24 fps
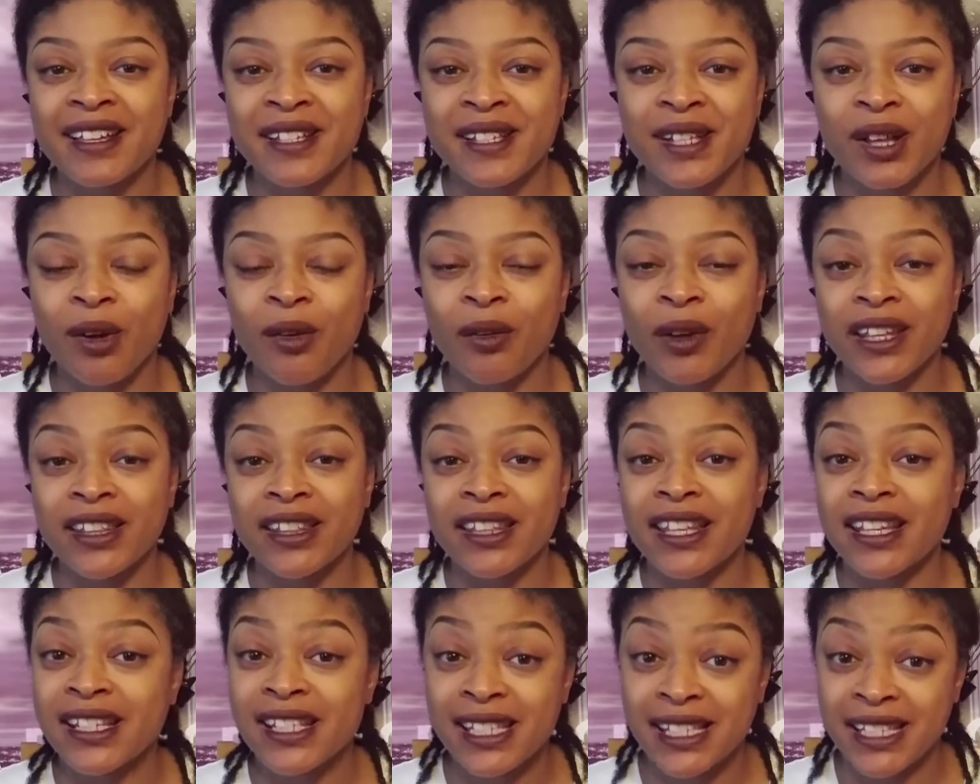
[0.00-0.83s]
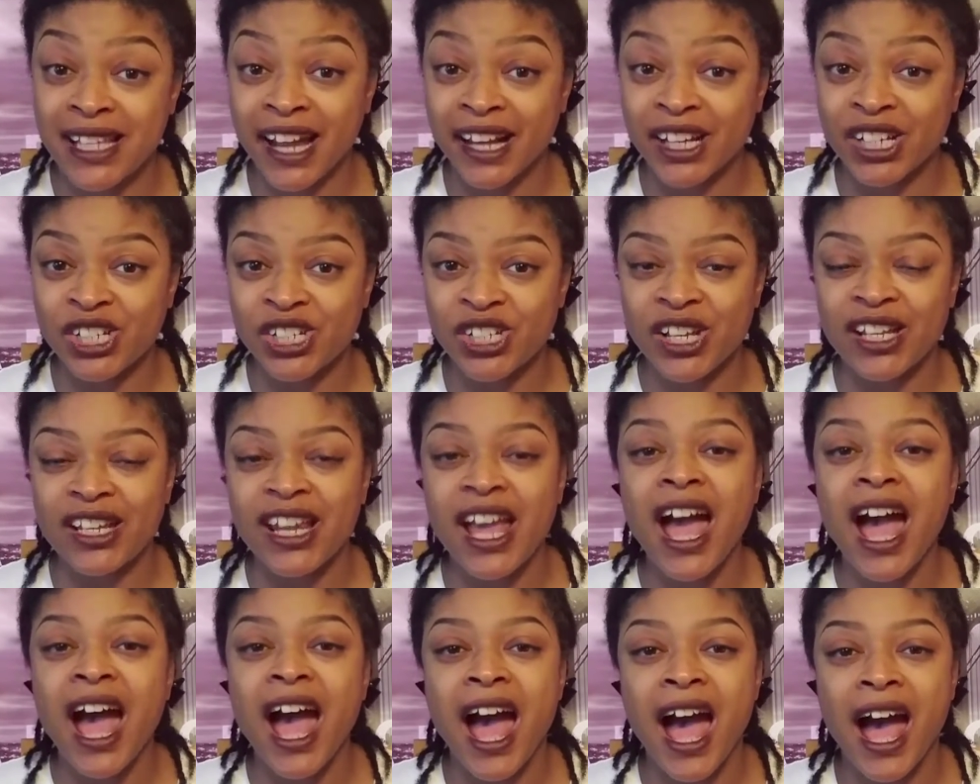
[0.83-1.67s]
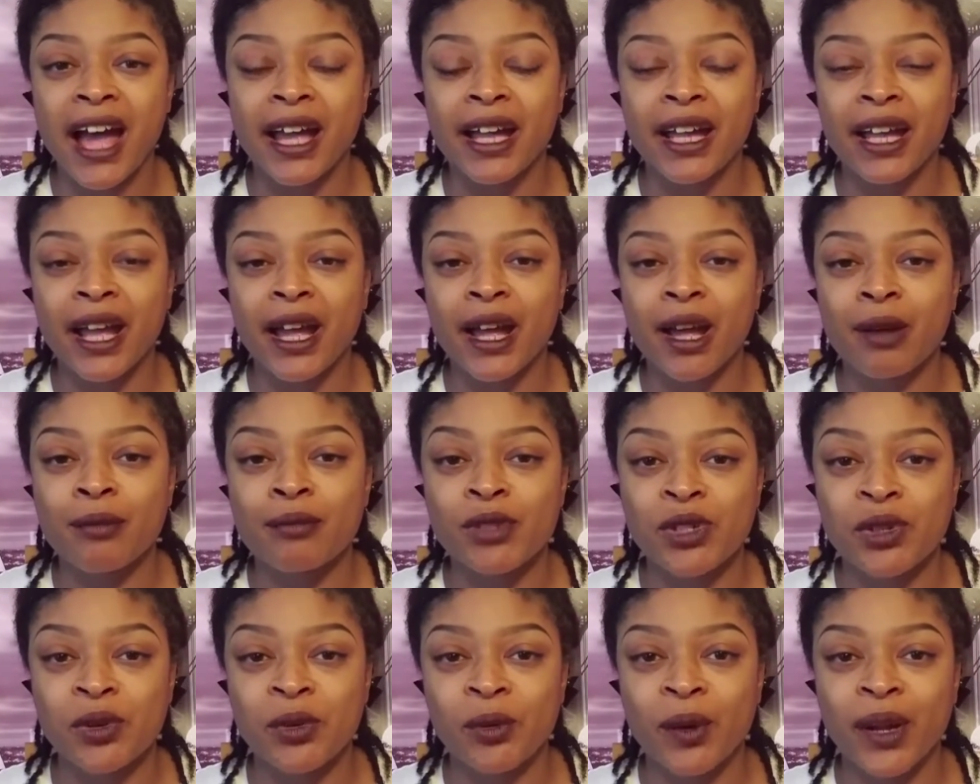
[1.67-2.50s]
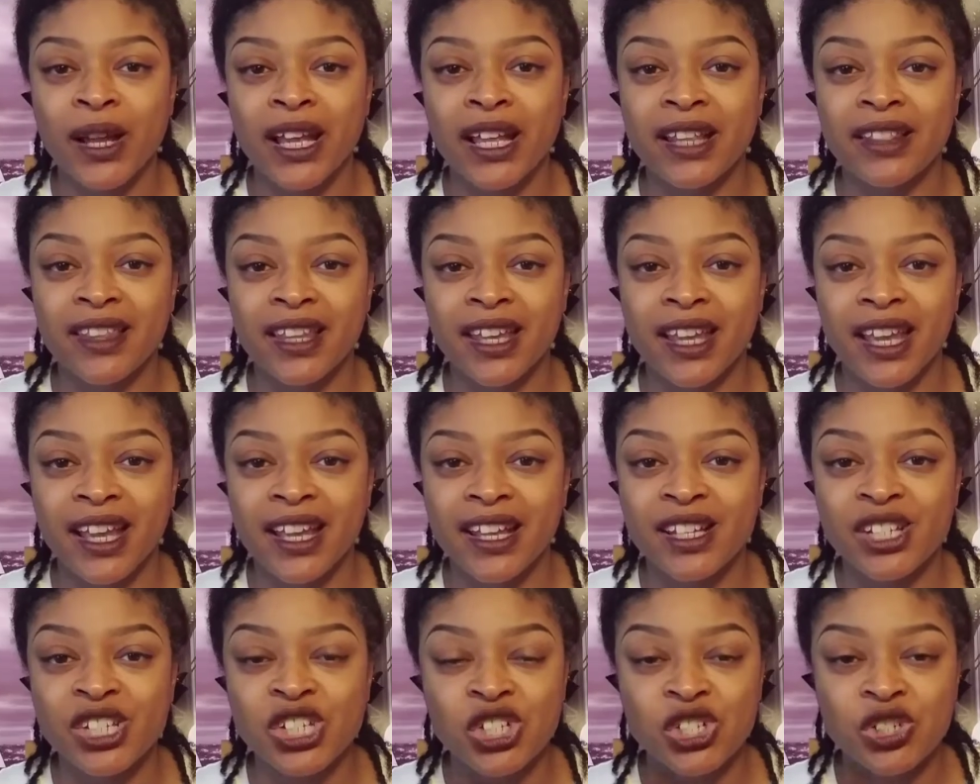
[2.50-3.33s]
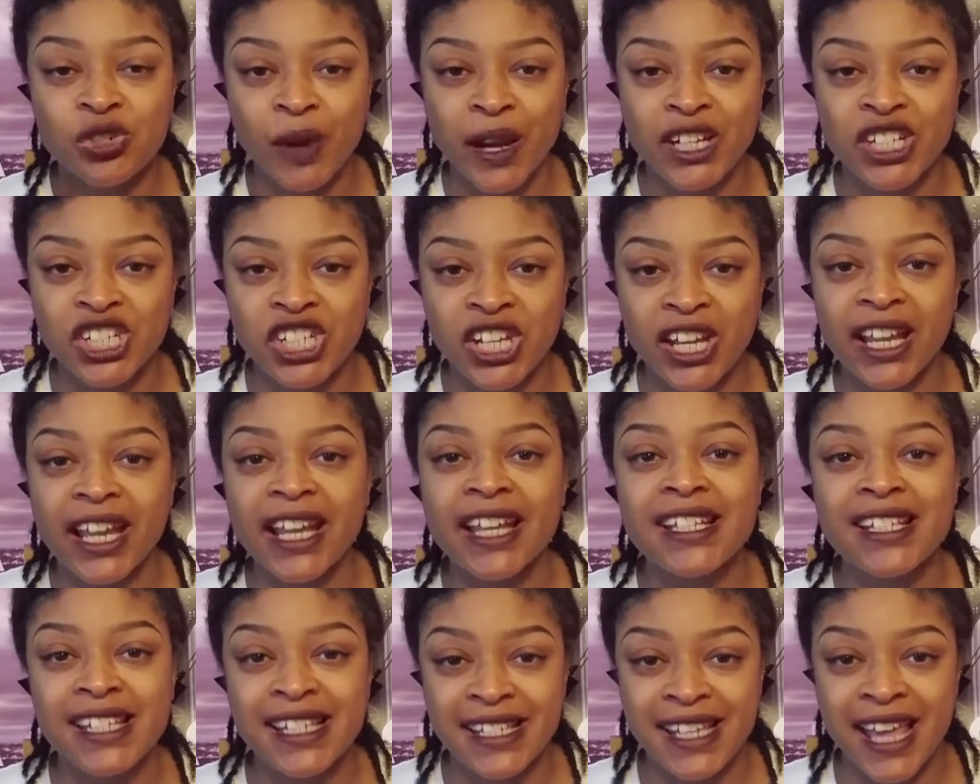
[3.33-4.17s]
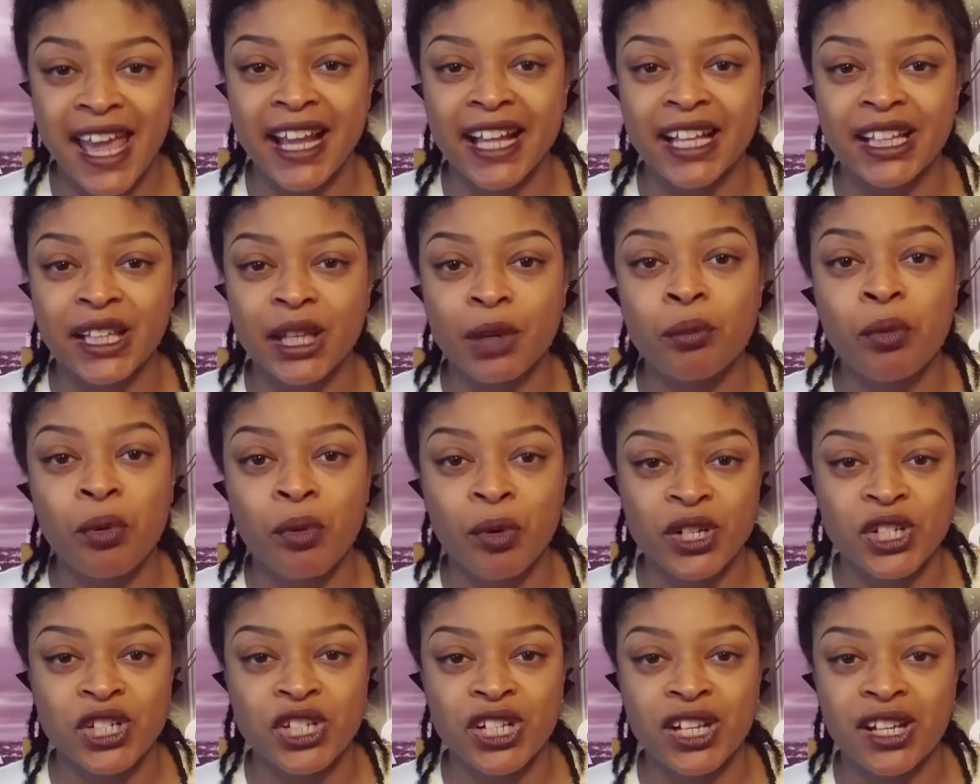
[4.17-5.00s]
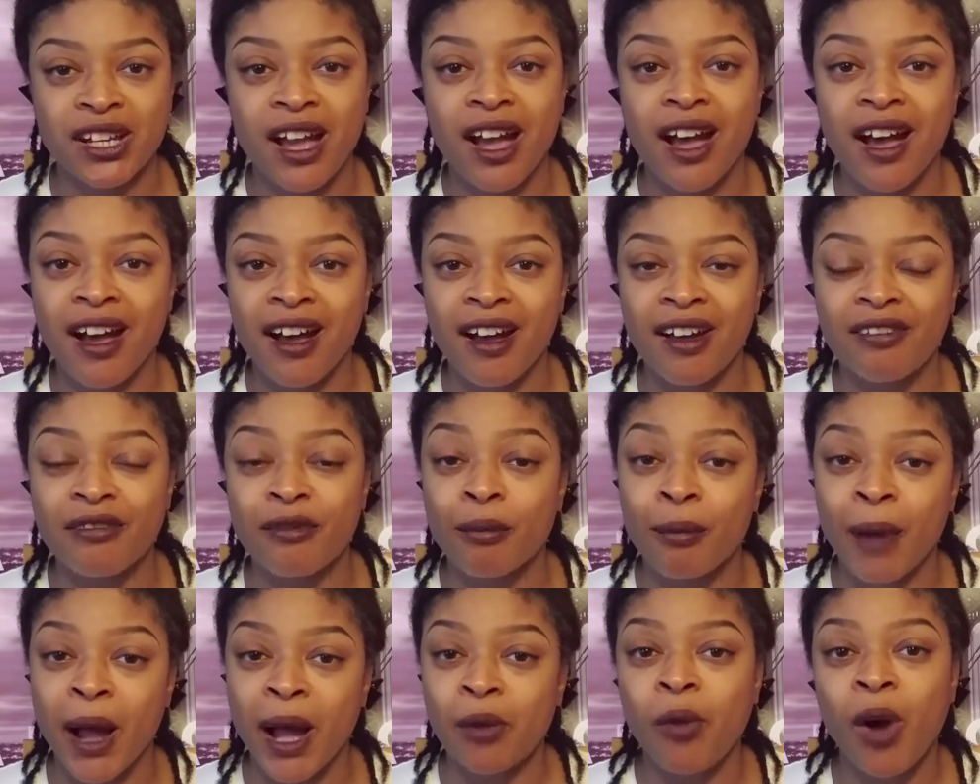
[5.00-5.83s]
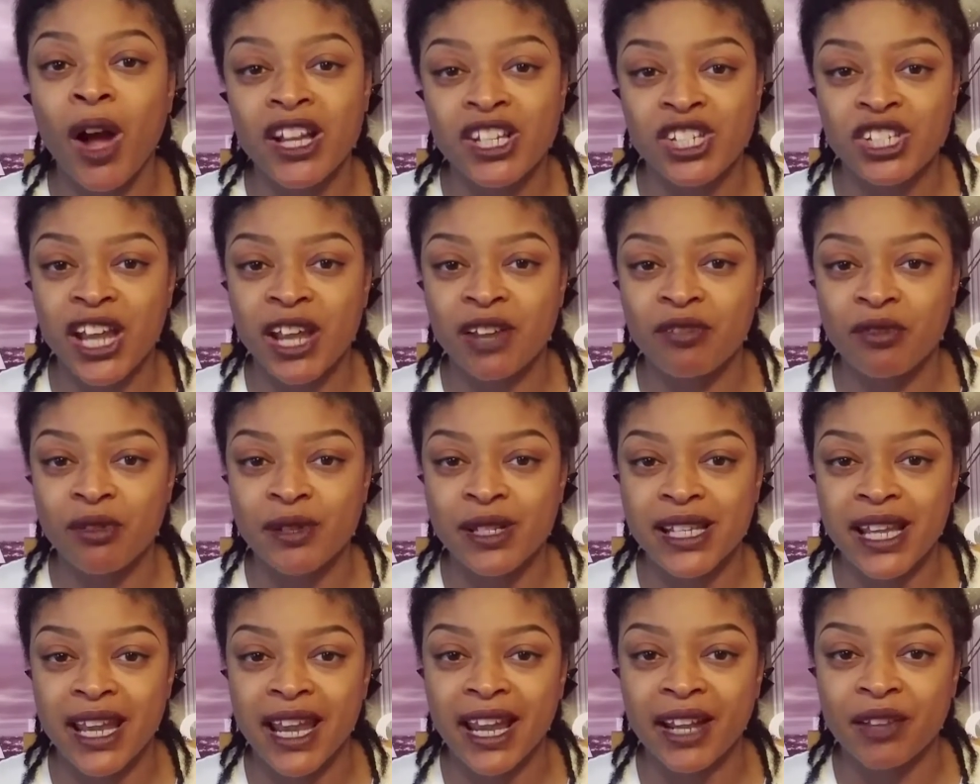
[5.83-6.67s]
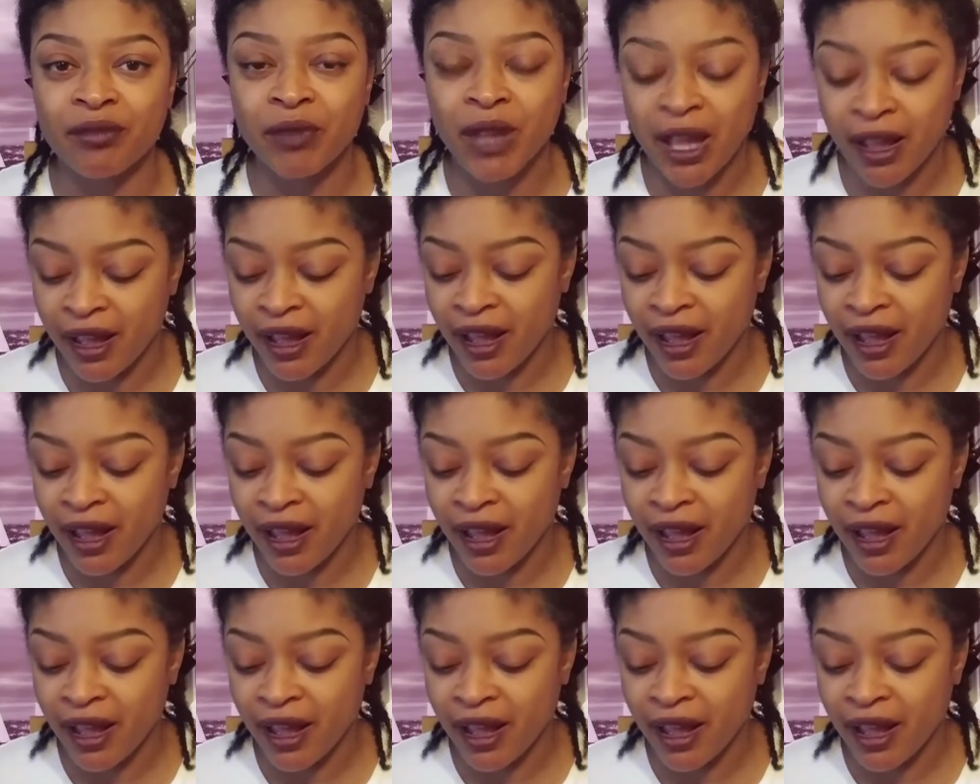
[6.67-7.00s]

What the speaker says: So in this section, I am doing the stretching and detangling portion of my wash day routine.